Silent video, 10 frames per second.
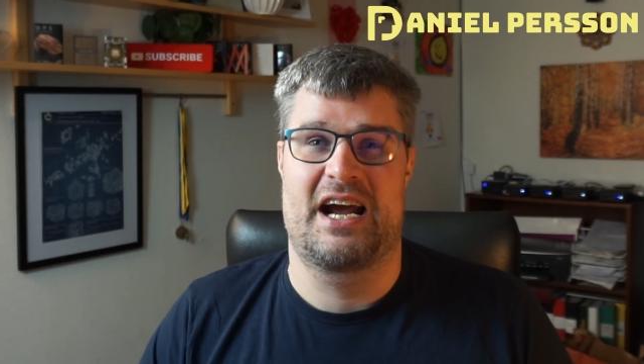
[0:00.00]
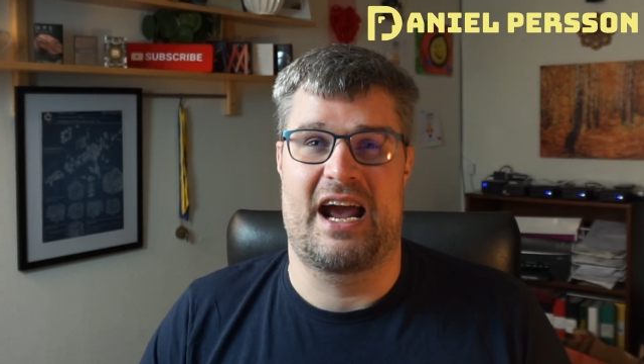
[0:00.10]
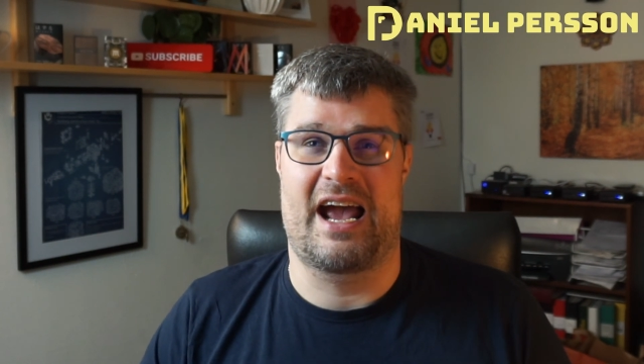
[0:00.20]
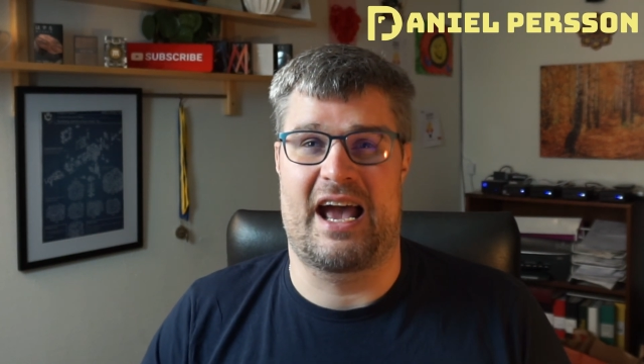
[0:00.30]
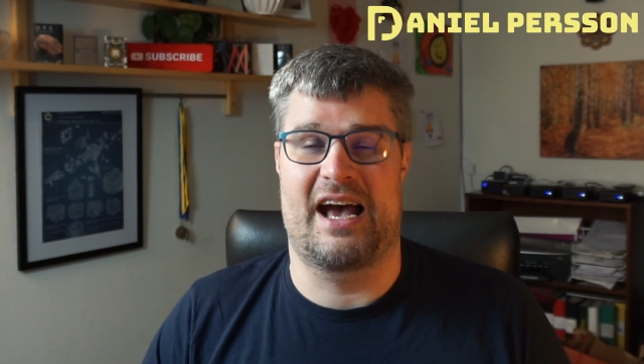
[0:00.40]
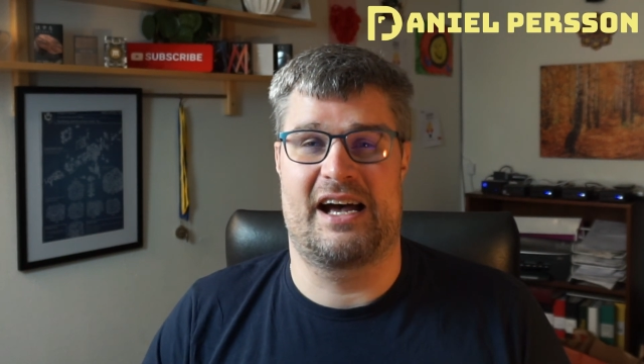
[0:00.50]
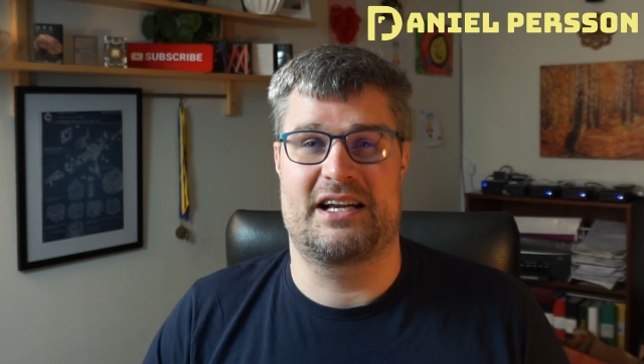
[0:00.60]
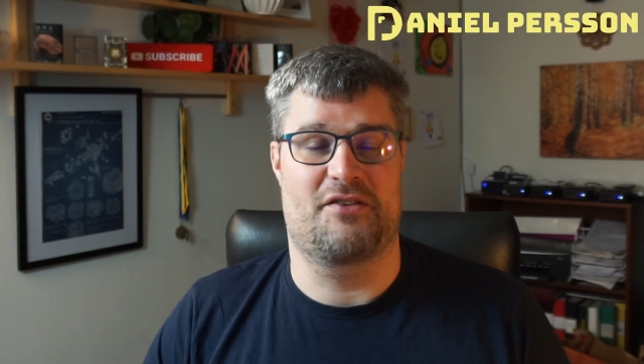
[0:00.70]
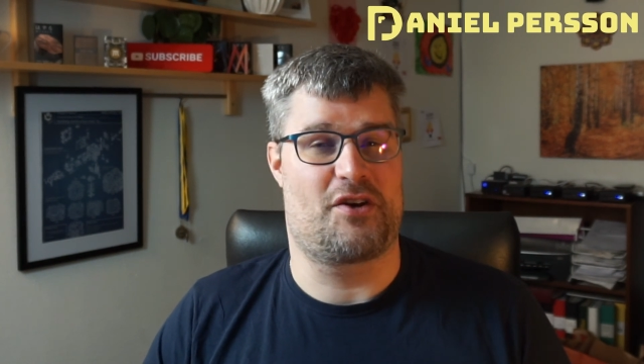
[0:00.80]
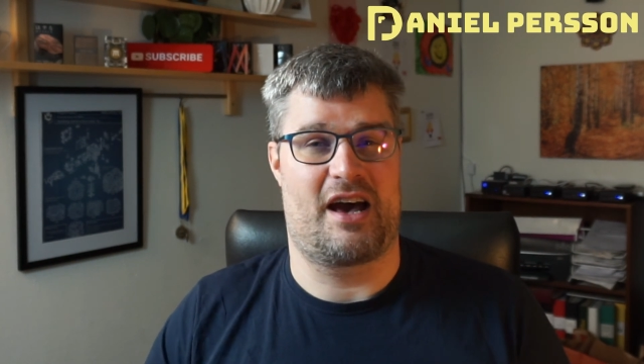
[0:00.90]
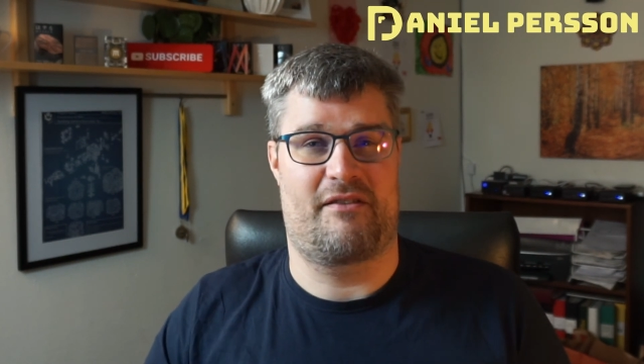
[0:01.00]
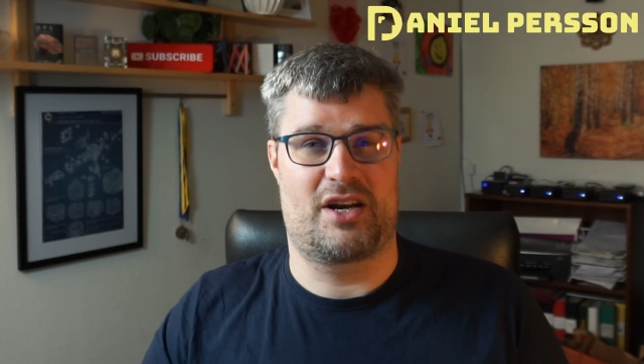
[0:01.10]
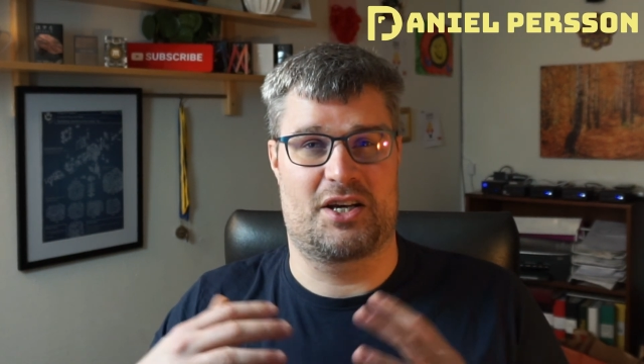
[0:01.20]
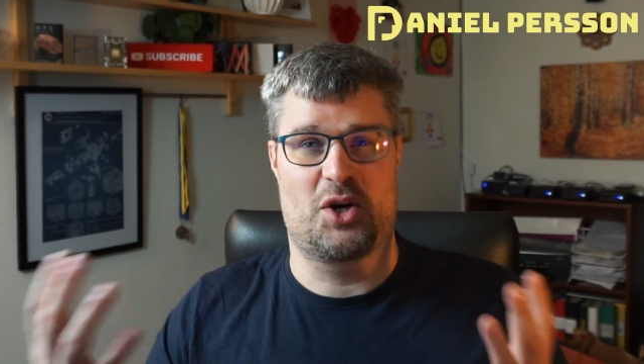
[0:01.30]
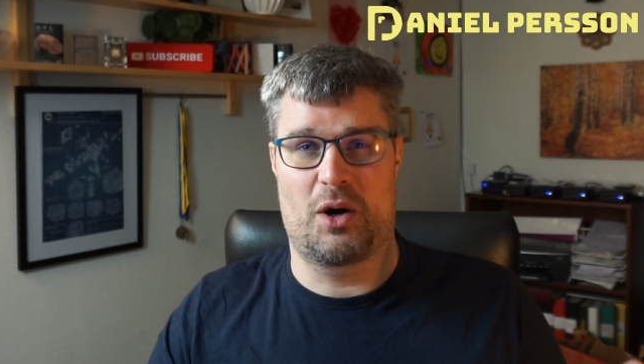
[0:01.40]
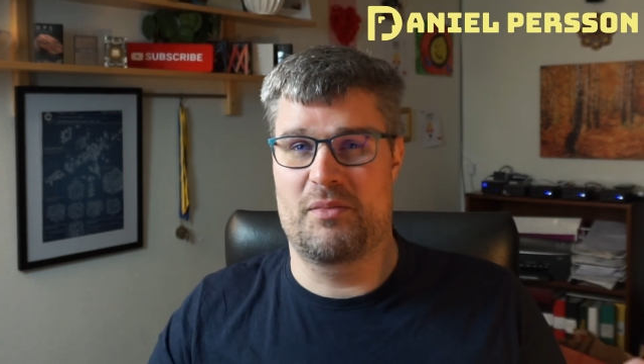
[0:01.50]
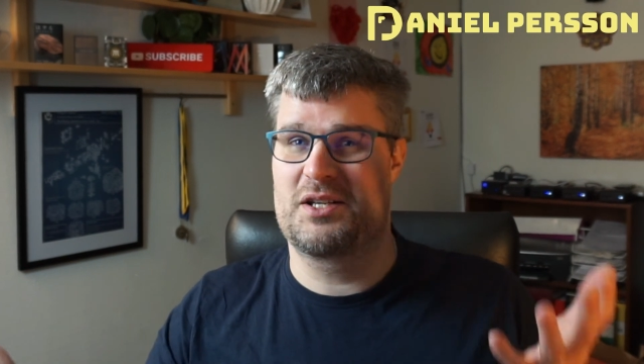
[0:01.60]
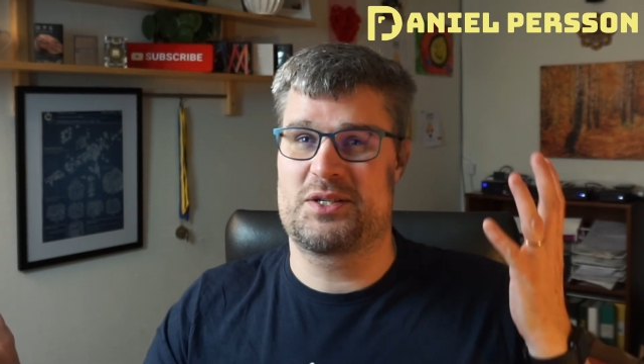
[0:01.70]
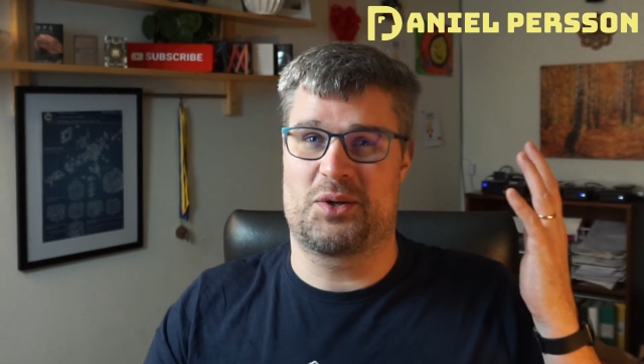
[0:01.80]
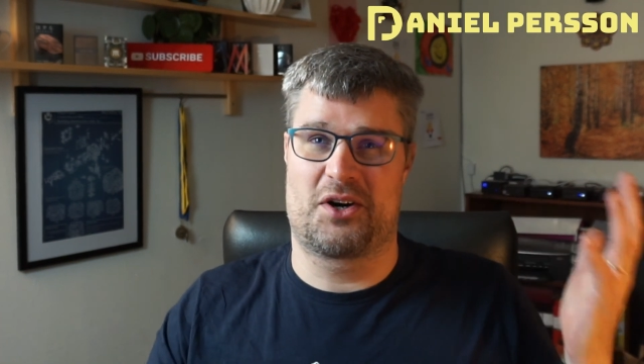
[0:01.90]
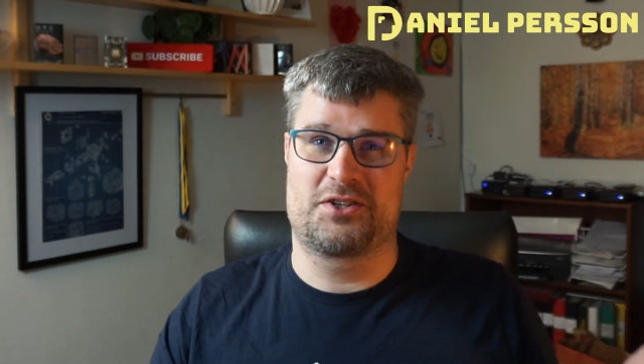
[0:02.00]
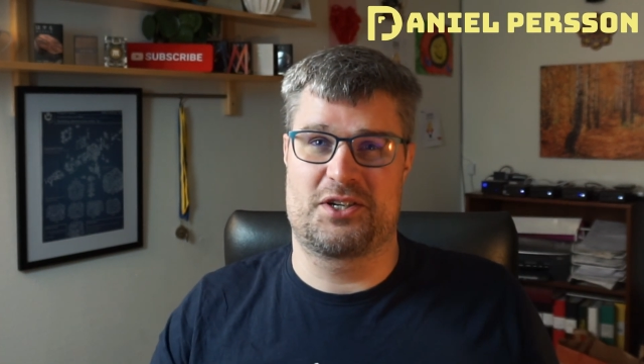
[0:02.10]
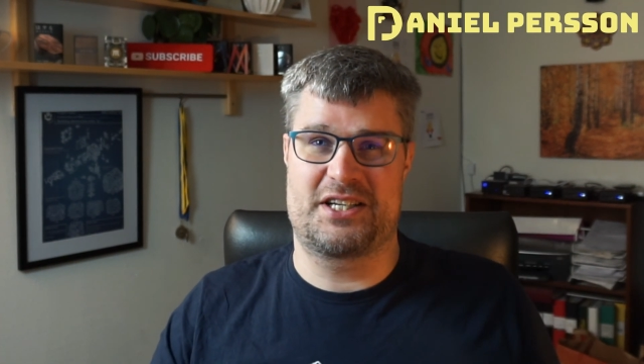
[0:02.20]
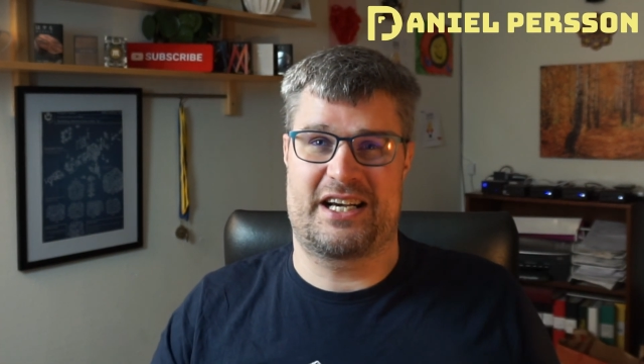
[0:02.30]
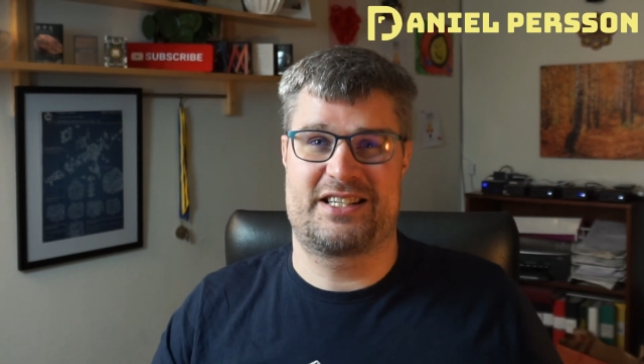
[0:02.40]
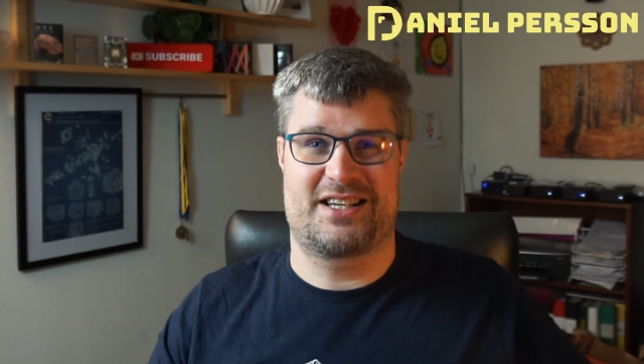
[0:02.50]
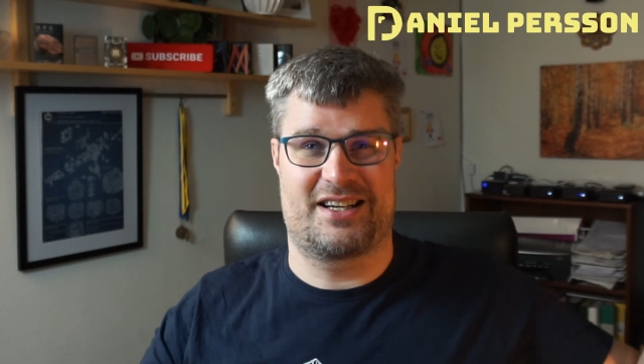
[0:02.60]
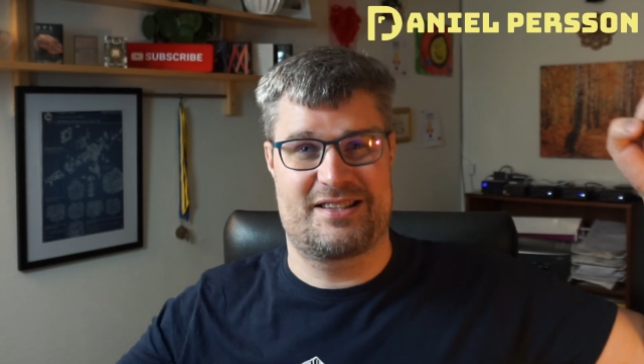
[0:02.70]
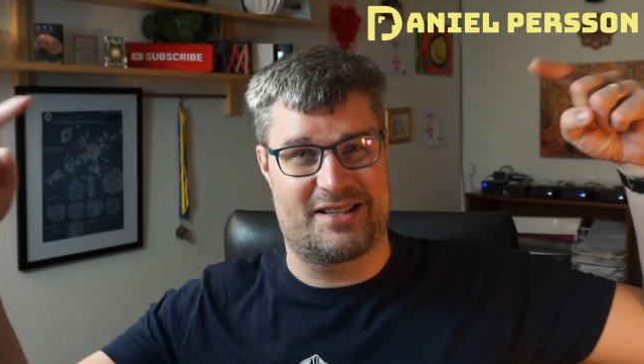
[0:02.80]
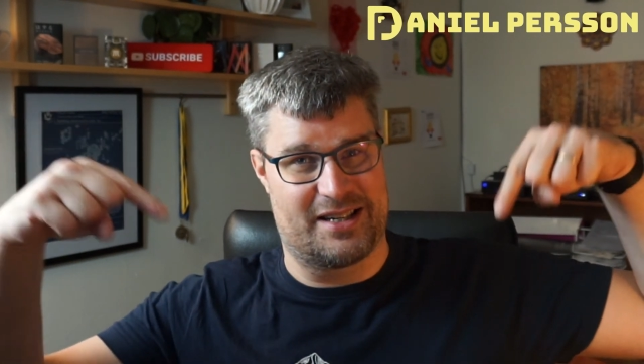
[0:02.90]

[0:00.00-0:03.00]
And if you have any comments or suggestions,